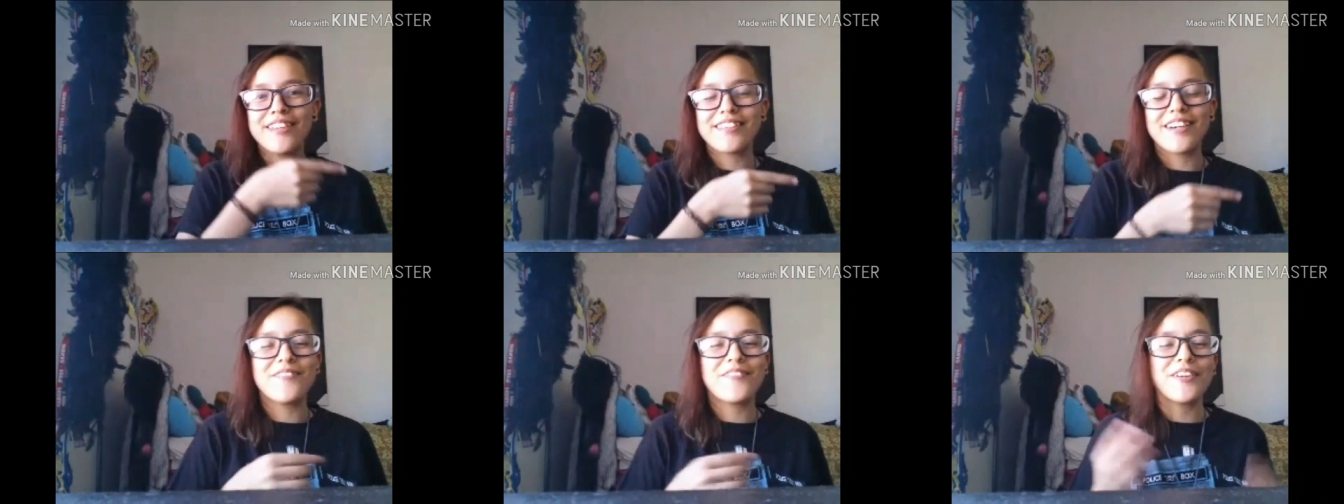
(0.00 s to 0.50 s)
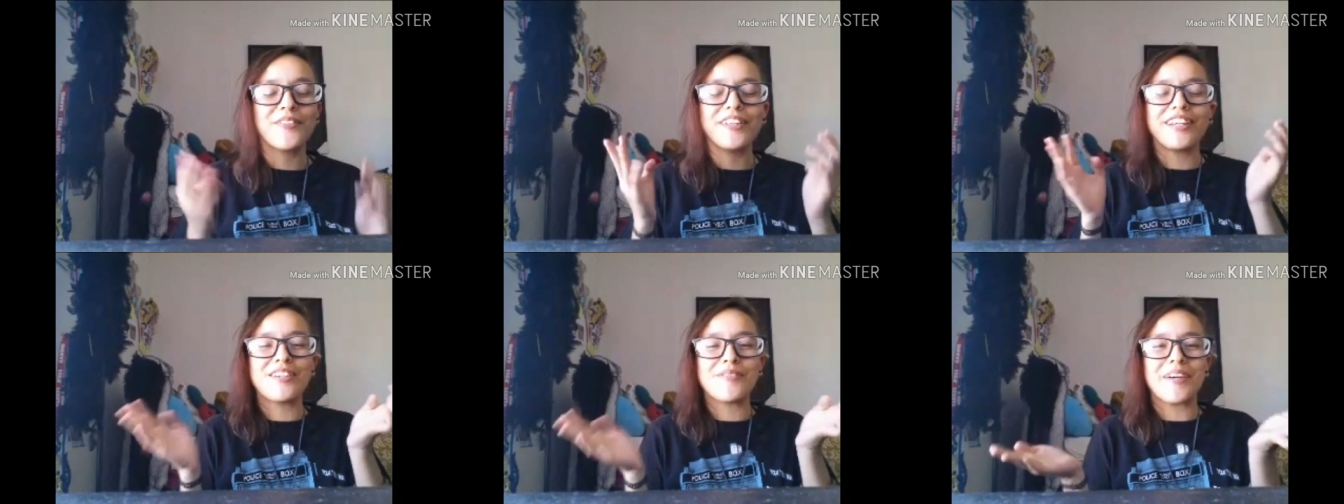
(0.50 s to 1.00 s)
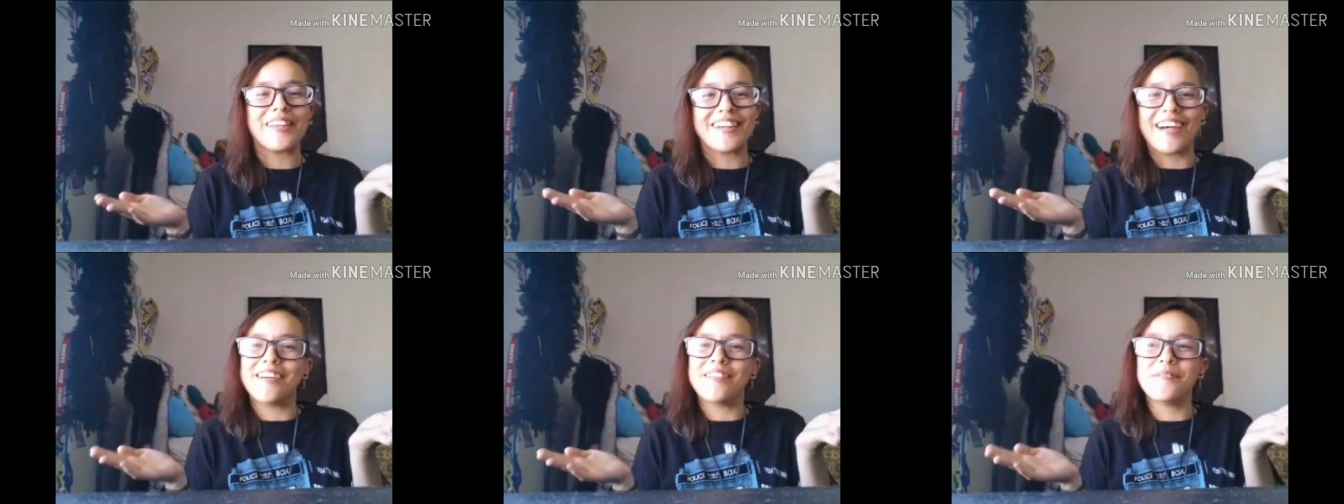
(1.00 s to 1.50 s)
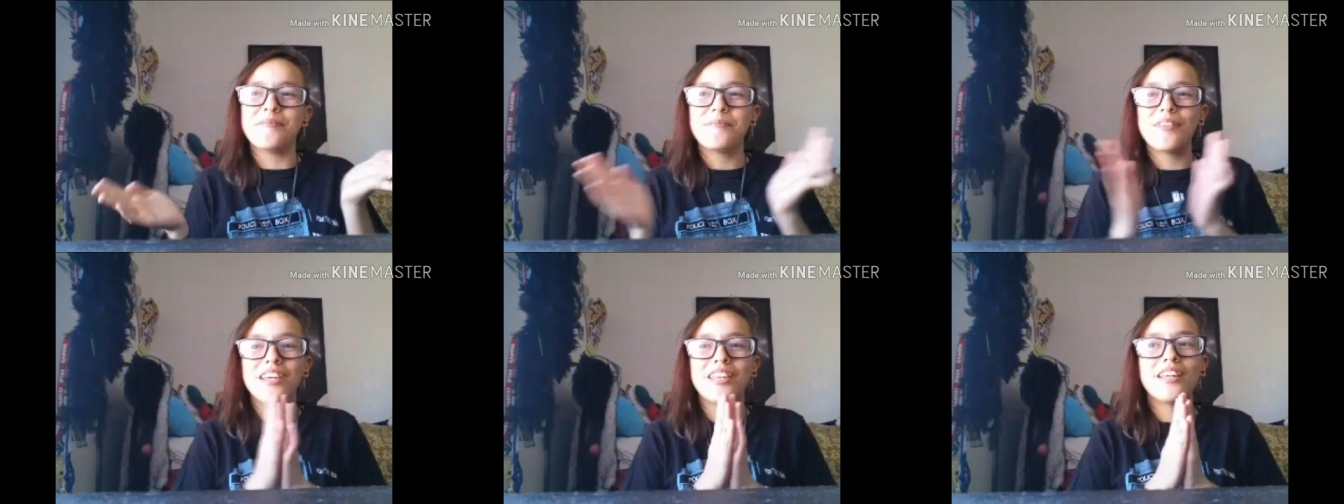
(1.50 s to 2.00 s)
so I felt really good about that.
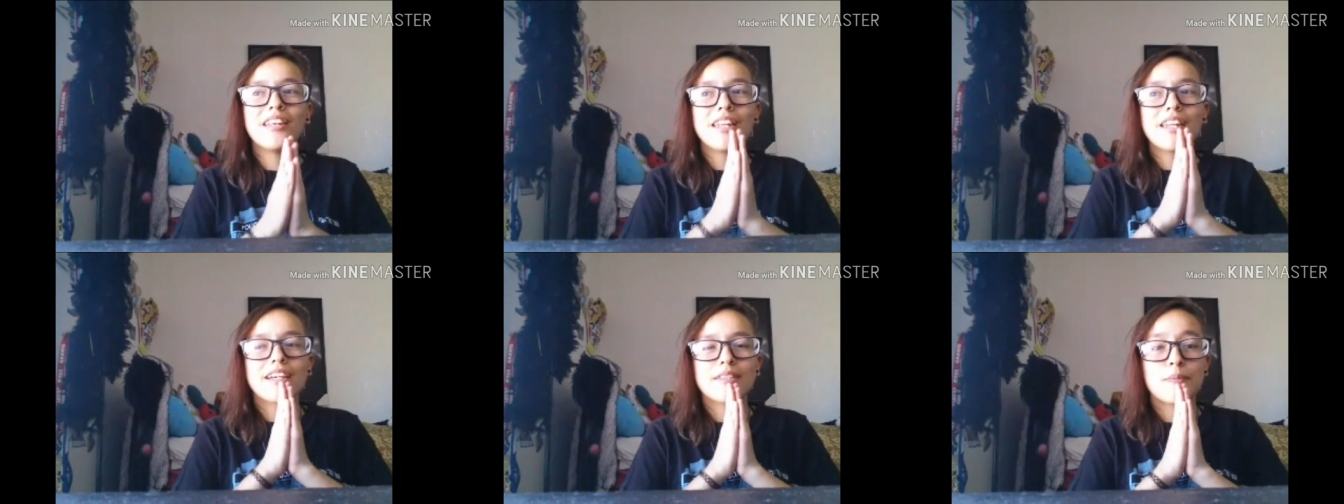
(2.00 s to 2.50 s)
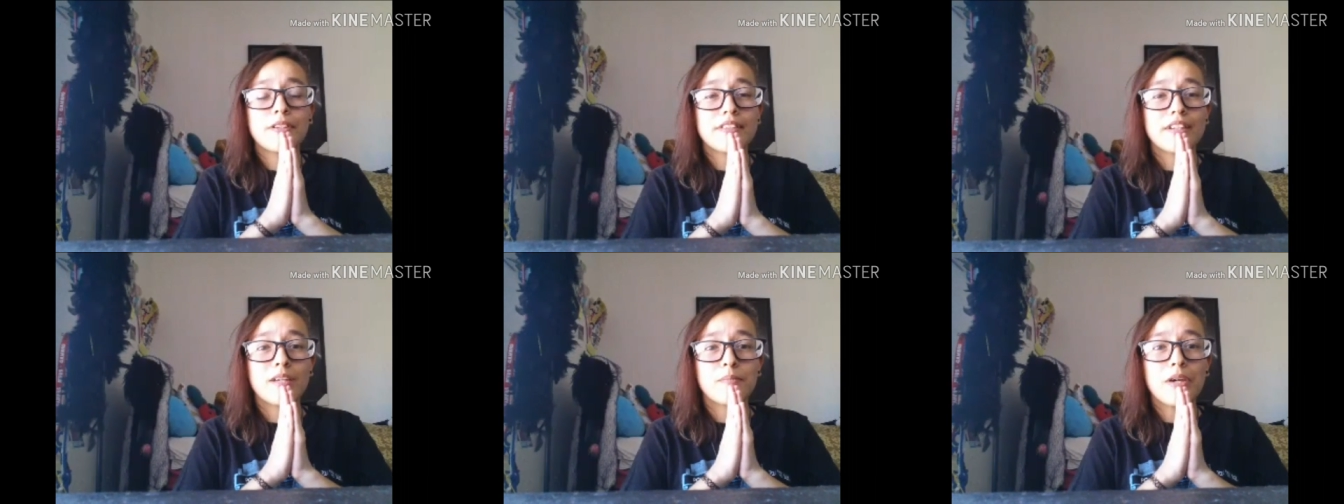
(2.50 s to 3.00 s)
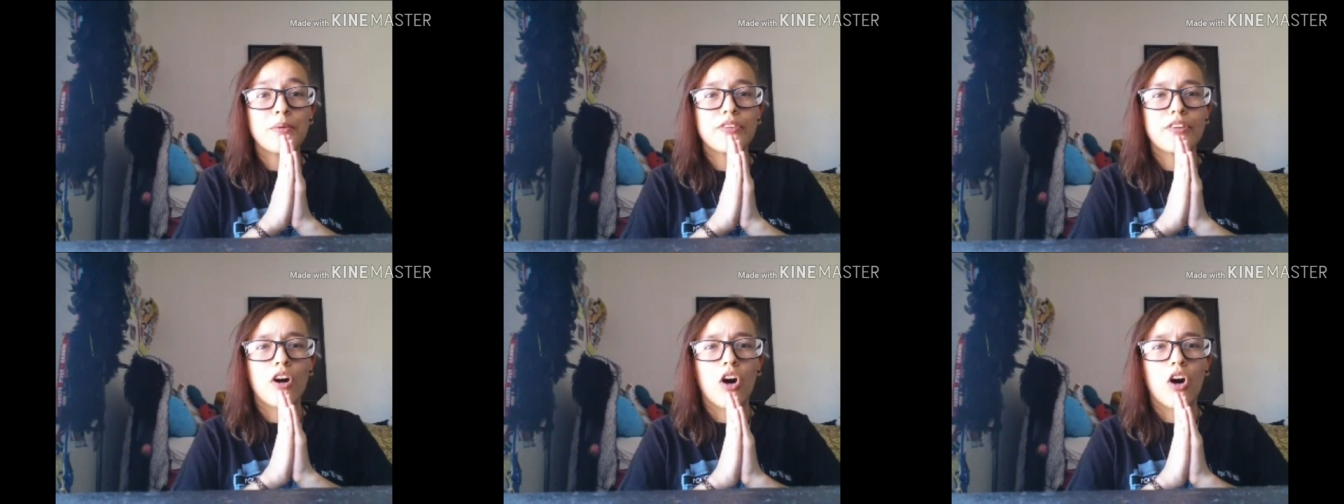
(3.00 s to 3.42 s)
And then the next person I met was